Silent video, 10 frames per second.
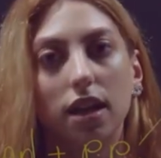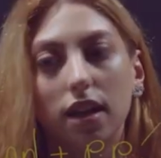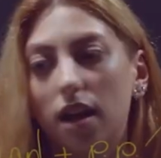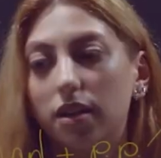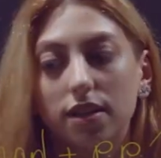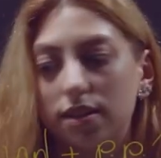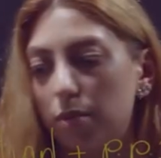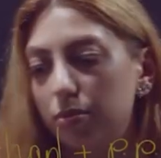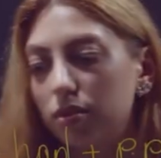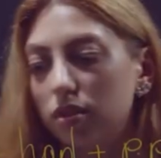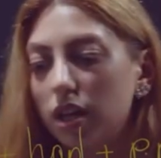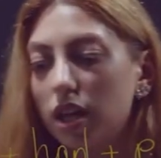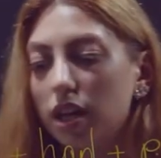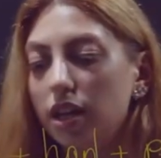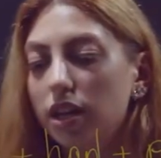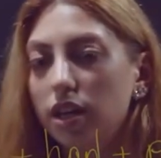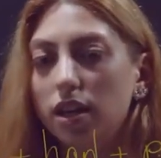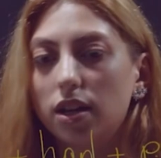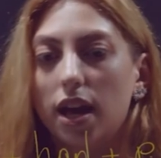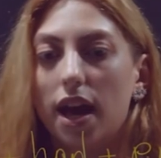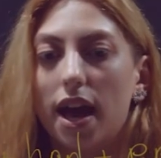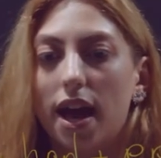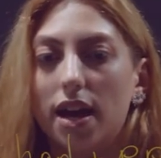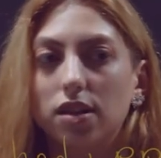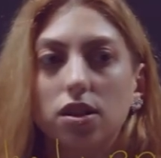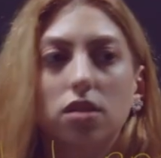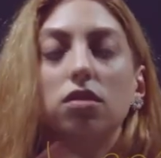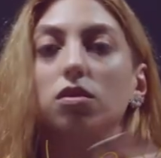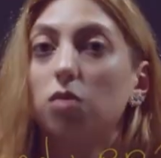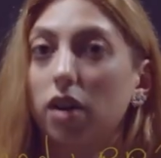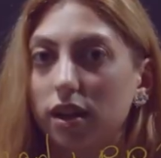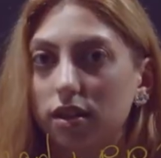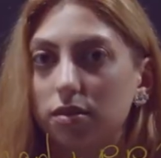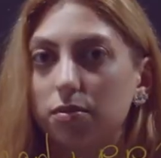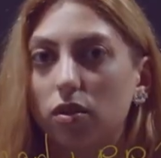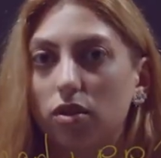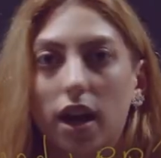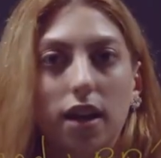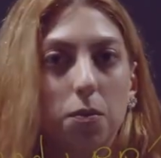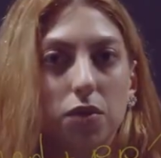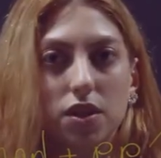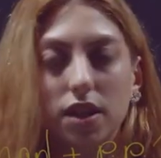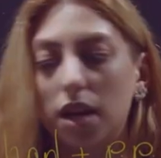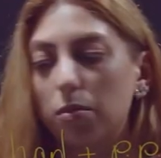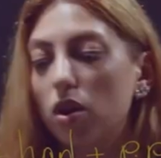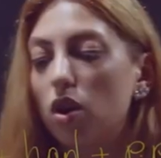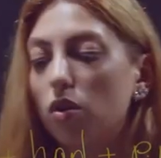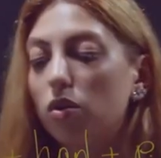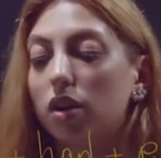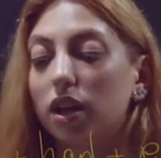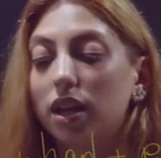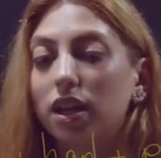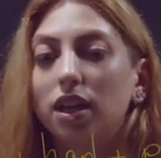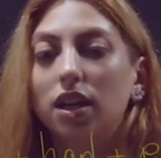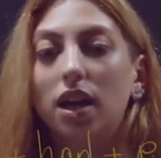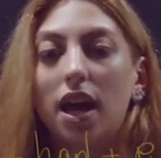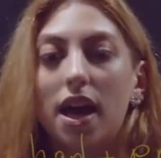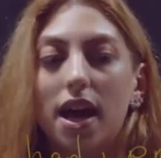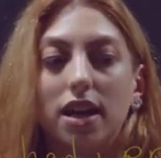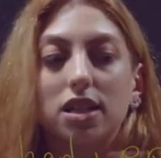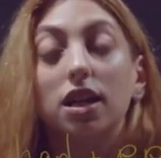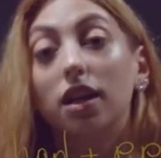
Another example, he had worked, okay, the same, or he had